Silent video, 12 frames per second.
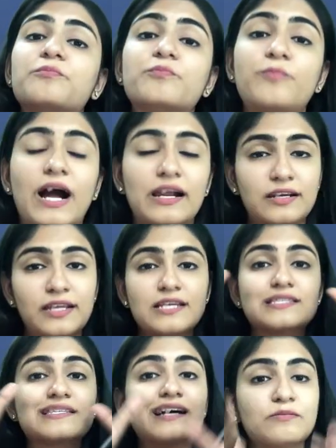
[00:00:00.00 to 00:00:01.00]

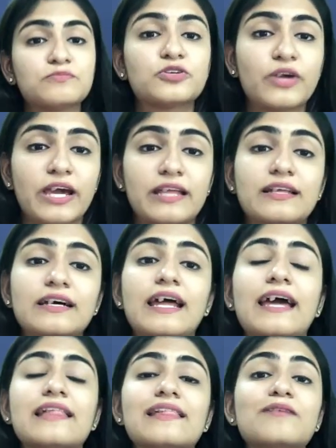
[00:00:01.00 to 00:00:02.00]
parties come together
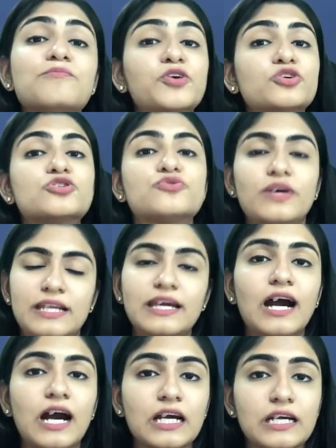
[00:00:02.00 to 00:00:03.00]
and they mutually
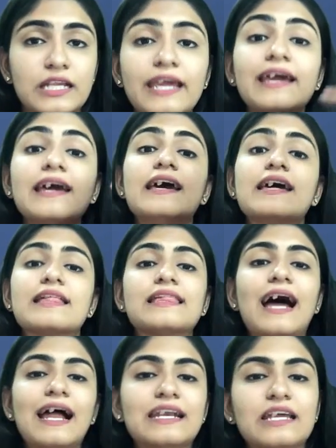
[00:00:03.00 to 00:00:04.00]
agree
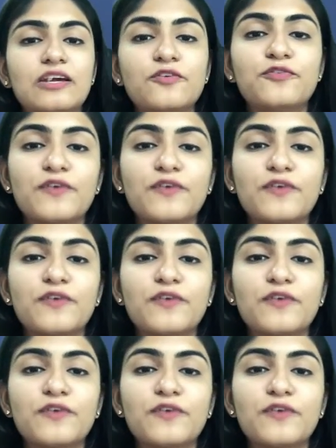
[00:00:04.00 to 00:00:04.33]
that if